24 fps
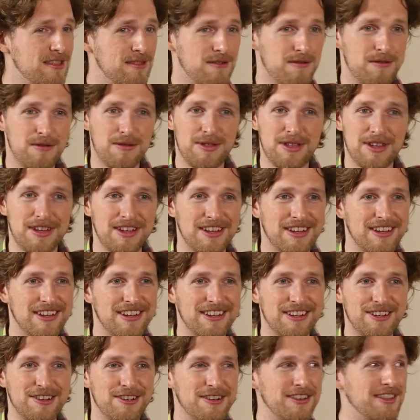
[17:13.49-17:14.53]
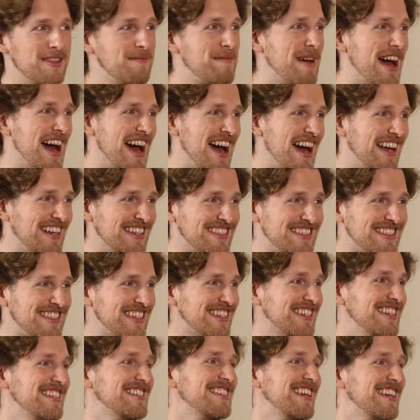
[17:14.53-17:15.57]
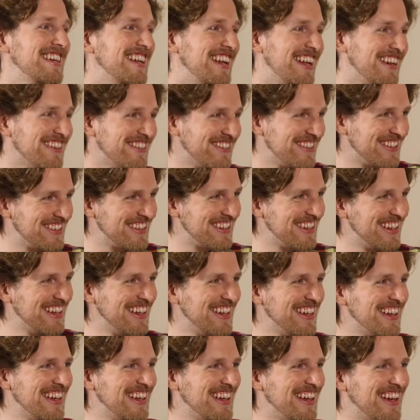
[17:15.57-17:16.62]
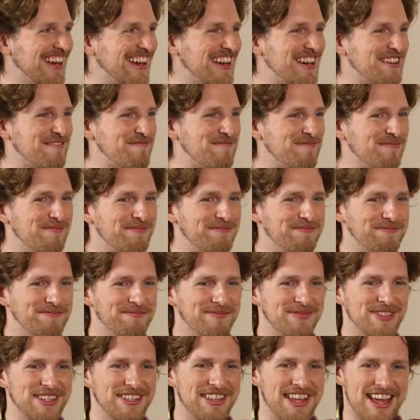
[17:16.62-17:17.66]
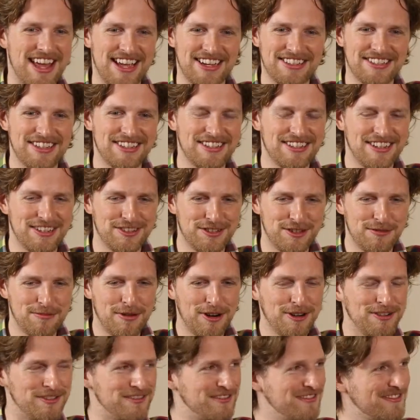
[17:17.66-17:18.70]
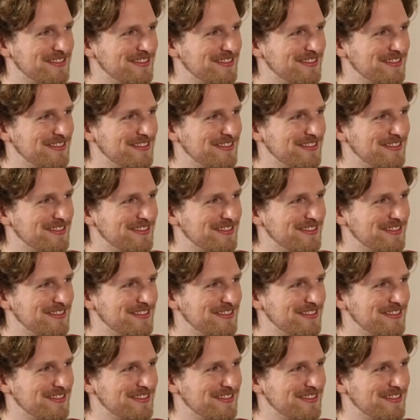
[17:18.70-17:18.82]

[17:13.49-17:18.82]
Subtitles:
through the good and the bad, and sickness and in health, so the exit does you part.